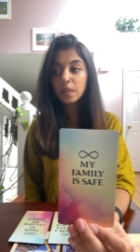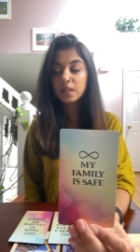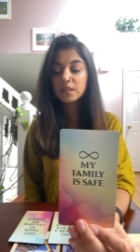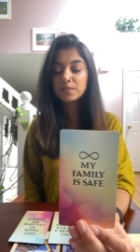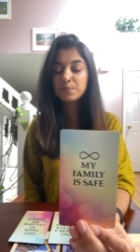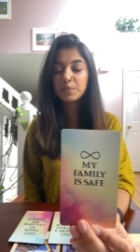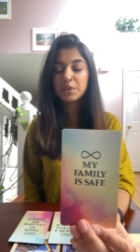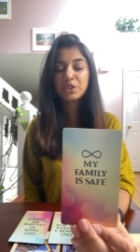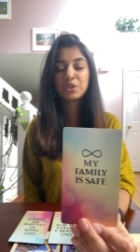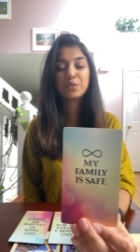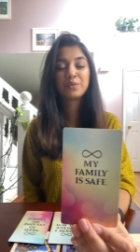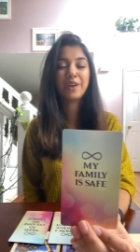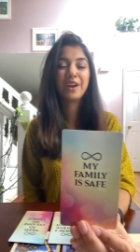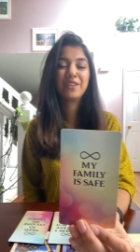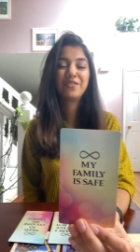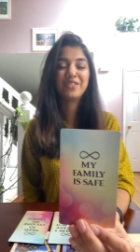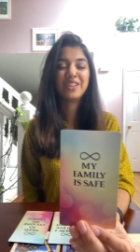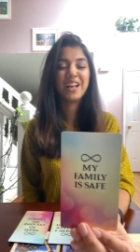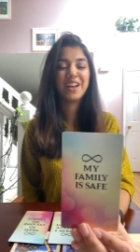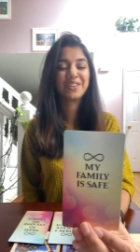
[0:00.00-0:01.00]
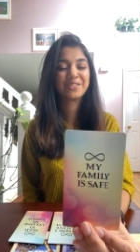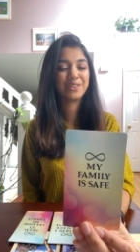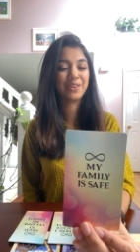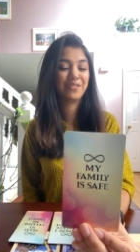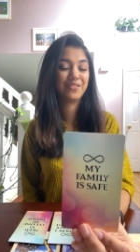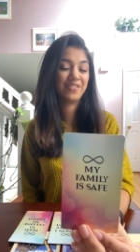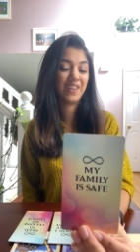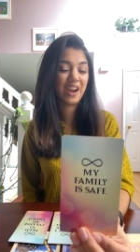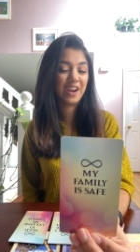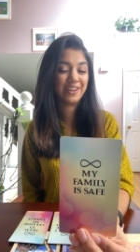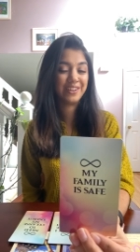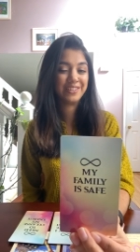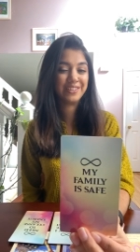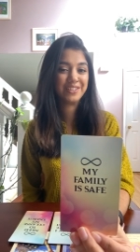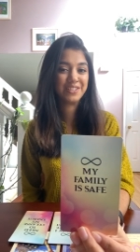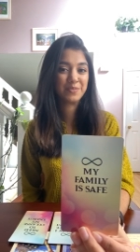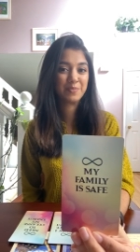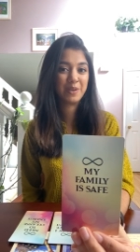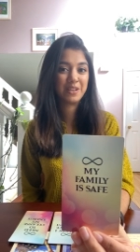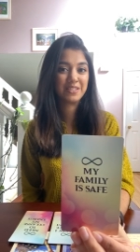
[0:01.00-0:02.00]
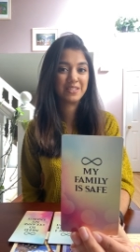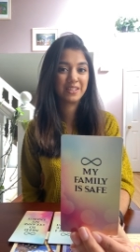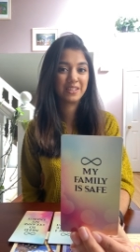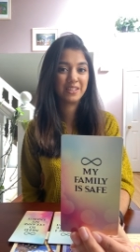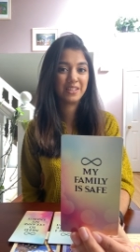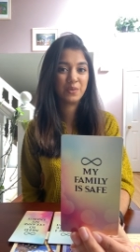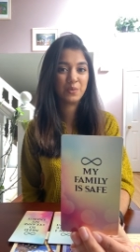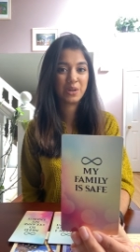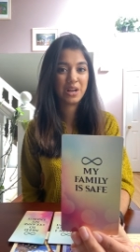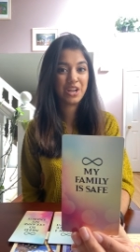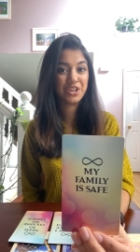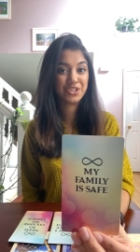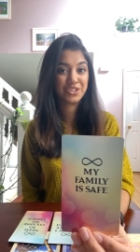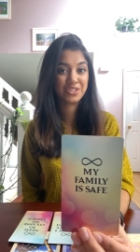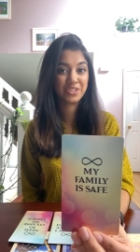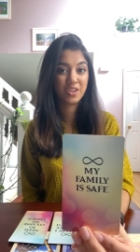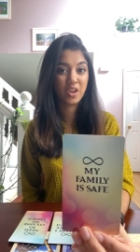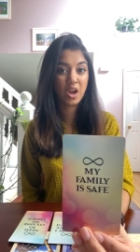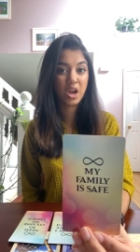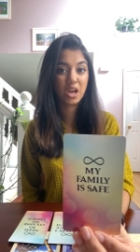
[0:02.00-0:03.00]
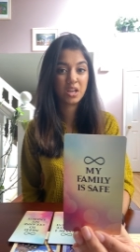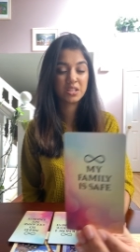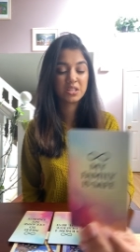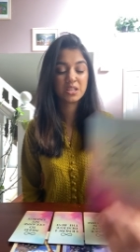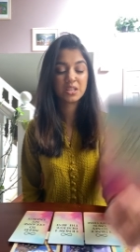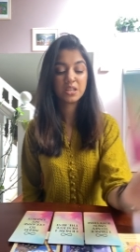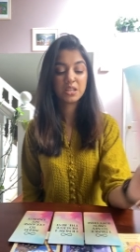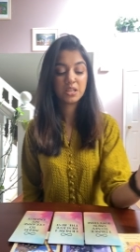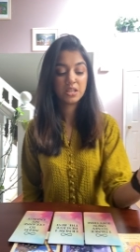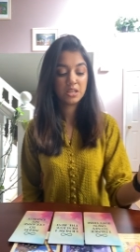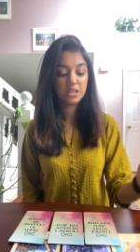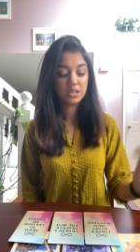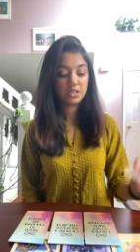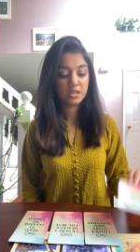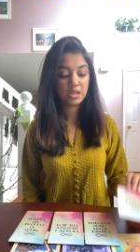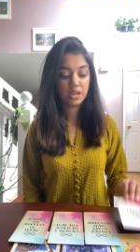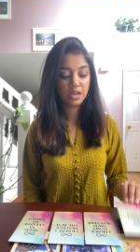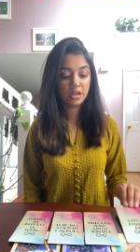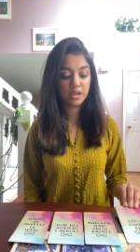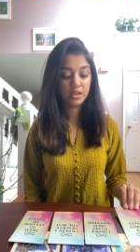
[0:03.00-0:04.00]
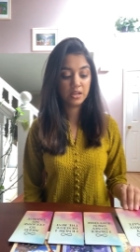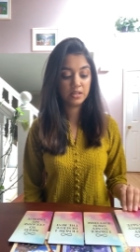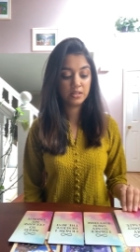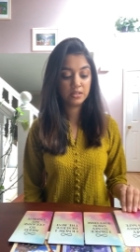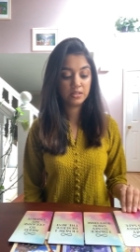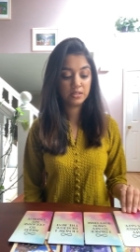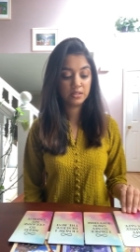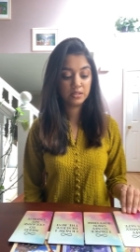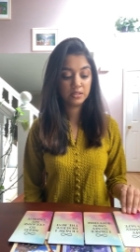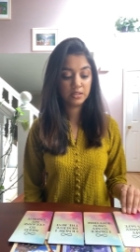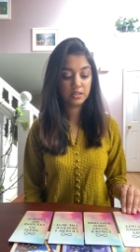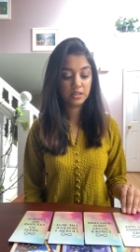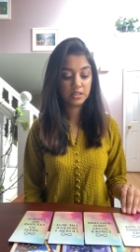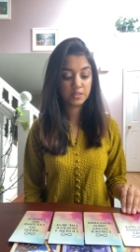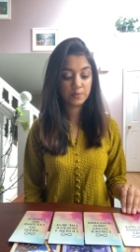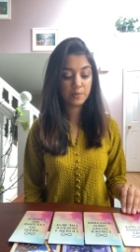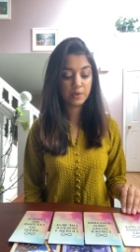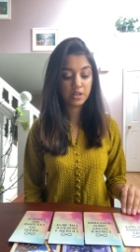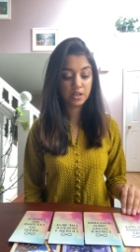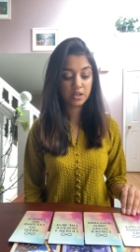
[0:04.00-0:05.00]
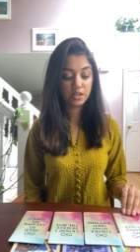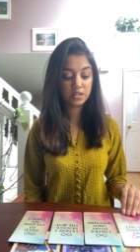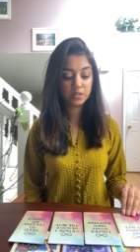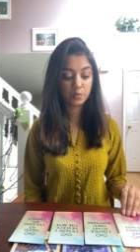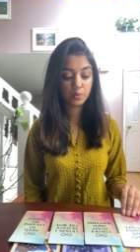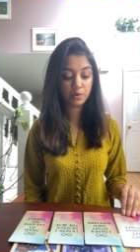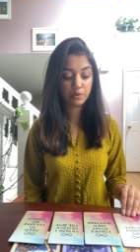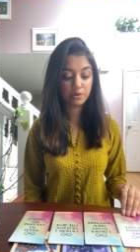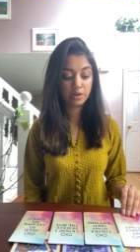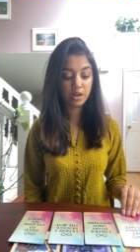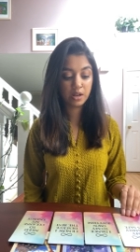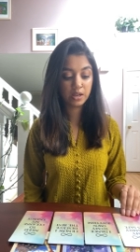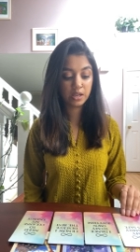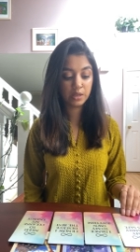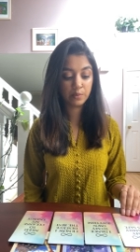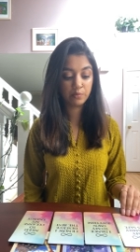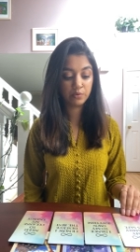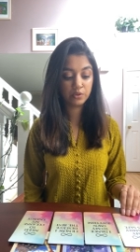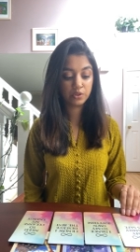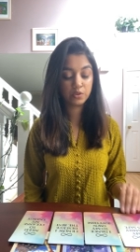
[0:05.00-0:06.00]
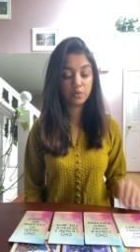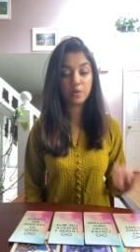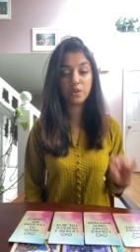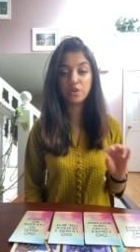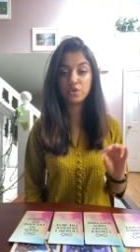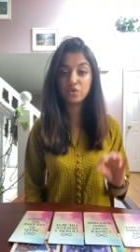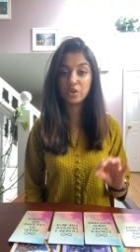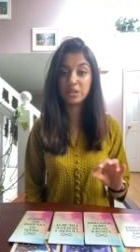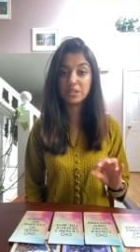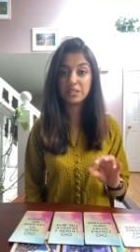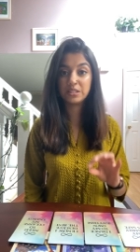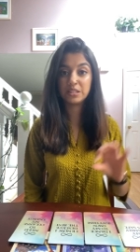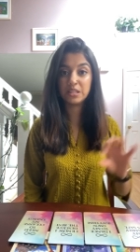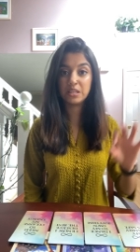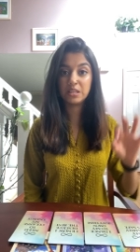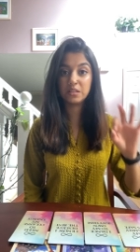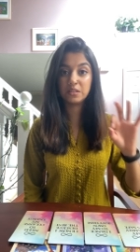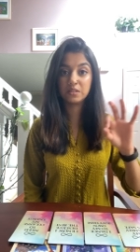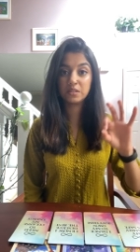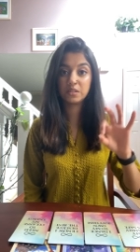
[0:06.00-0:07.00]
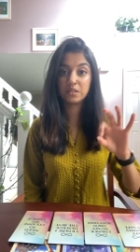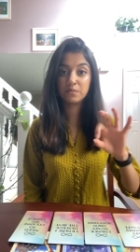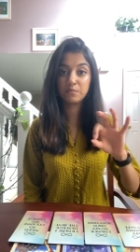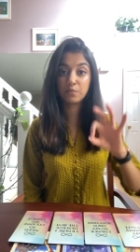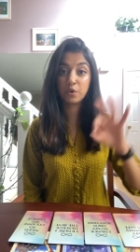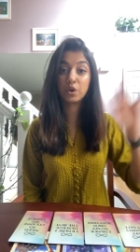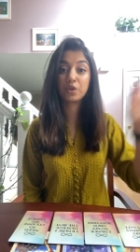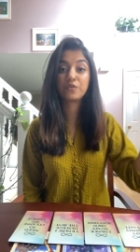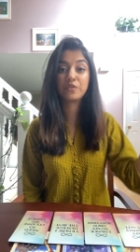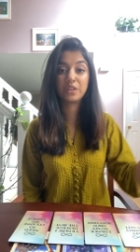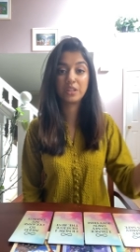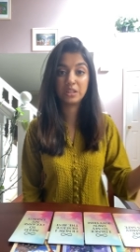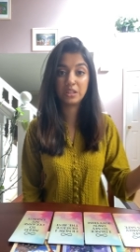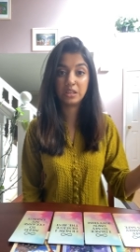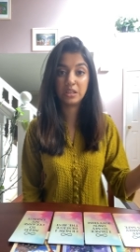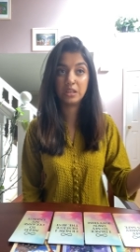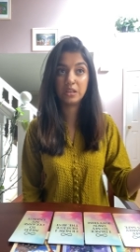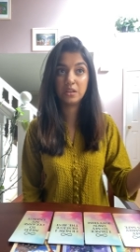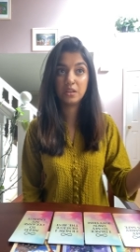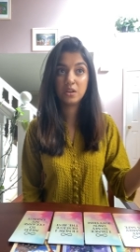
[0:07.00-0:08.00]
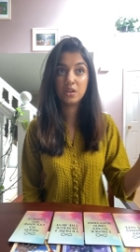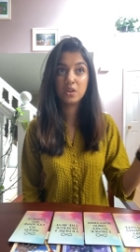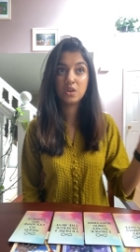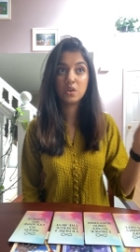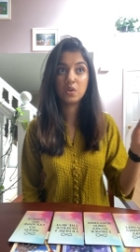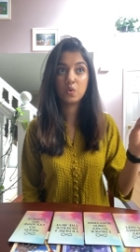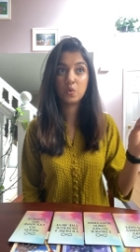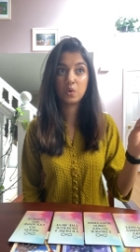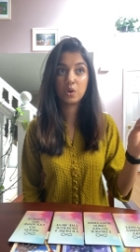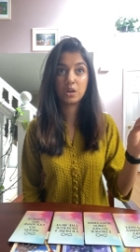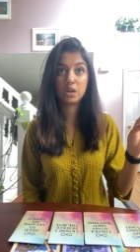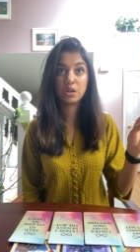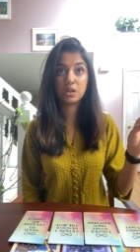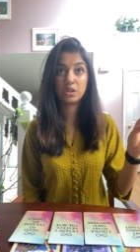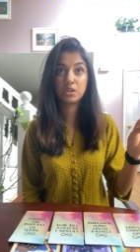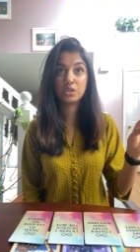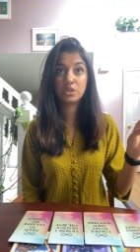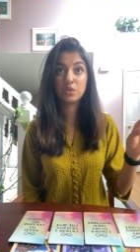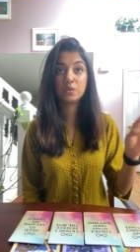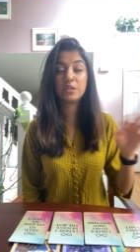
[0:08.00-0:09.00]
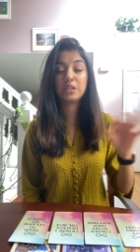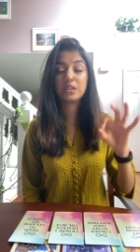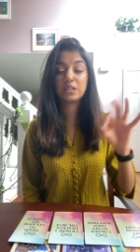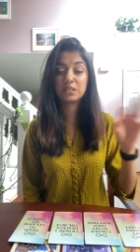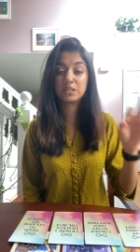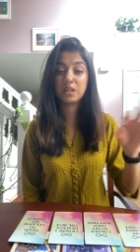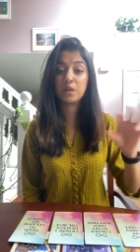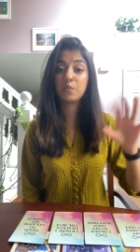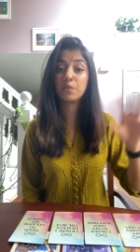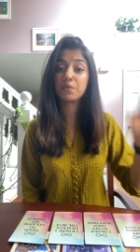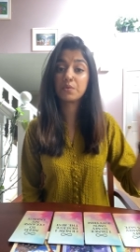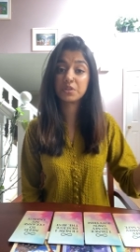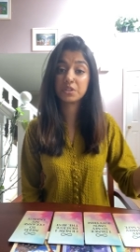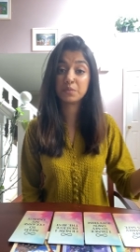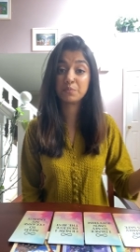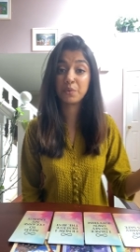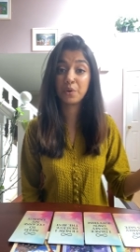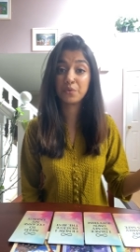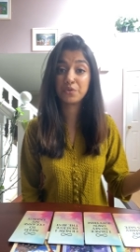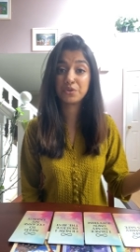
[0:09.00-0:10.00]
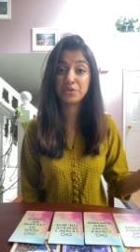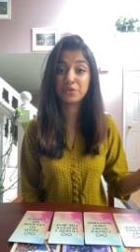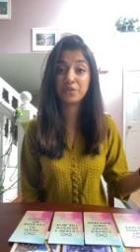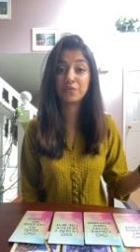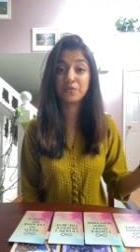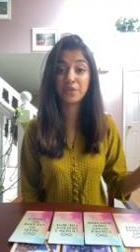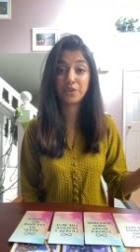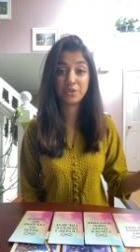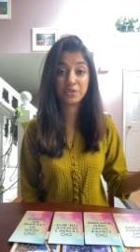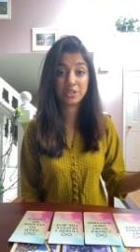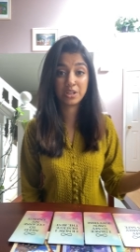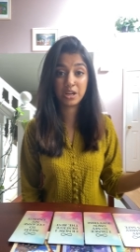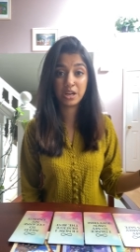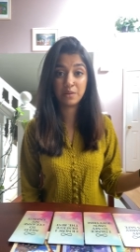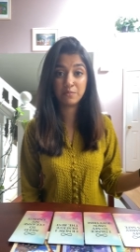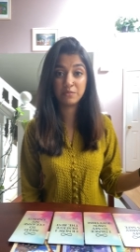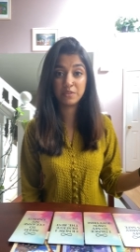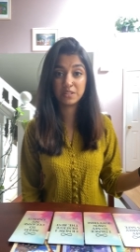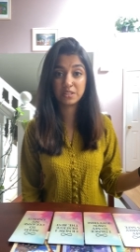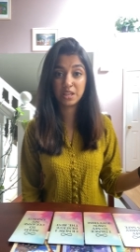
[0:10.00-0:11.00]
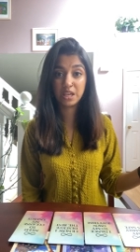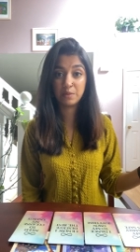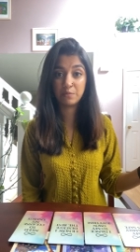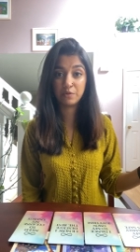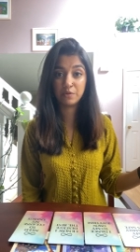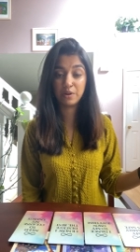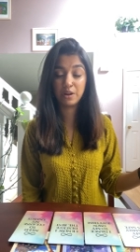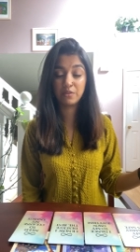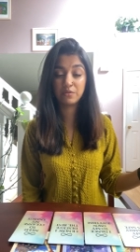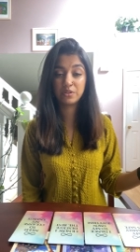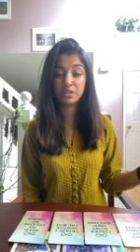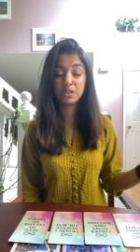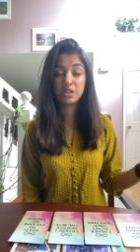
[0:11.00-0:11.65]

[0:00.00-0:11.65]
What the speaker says: put the red flags on fire, is basically what I just got. And it's because we were not able to address things perfectly or to the extent we were supposed to the first time this came around.